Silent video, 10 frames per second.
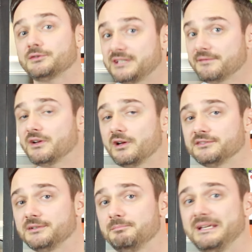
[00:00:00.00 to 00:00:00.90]
So Stephen
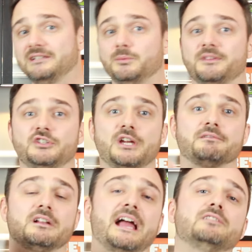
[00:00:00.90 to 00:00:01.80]
Austin meets with
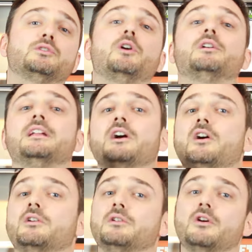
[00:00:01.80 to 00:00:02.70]
General
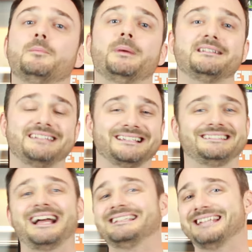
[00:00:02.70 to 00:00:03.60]
Antonio Lopez de
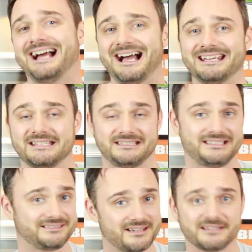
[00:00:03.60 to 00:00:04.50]
Santa Anna to
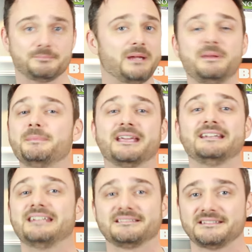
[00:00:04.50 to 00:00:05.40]
discuss maybe
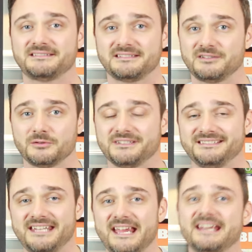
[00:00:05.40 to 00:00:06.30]
making Texas its own
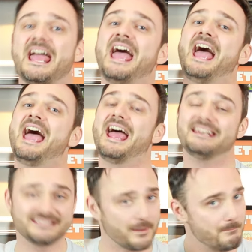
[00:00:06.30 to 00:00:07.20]
state
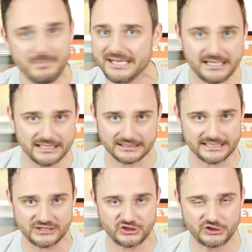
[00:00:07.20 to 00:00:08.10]
and is
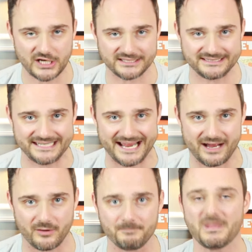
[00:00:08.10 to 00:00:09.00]
immediately shut
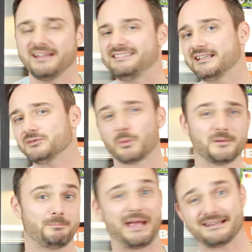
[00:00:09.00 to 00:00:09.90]
down. He sends
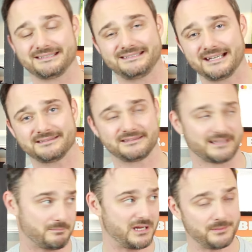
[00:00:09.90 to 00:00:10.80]
word back to Texas
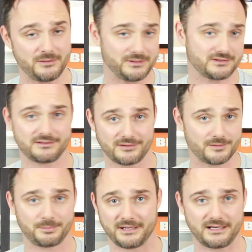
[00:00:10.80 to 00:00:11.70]
that maybe we should
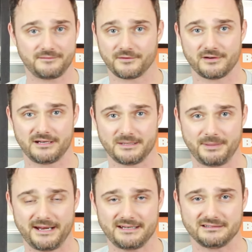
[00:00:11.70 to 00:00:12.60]
start planning for an
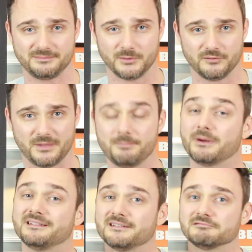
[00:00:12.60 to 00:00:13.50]
independence movement
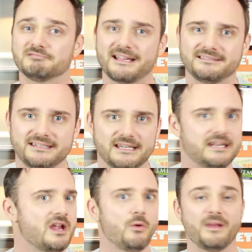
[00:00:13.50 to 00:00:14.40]
but is
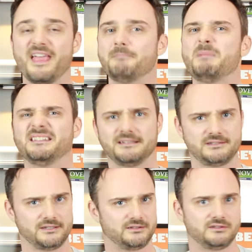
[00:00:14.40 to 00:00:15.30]
arrested when that
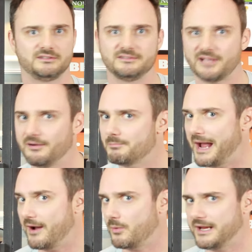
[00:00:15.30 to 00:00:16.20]
message is
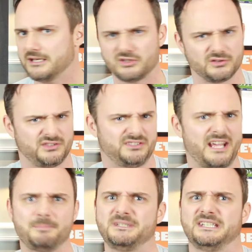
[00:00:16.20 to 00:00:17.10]
somehow
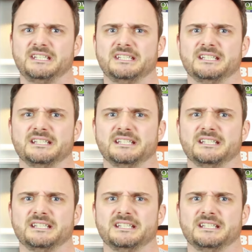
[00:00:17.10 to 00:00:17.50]
intercepted.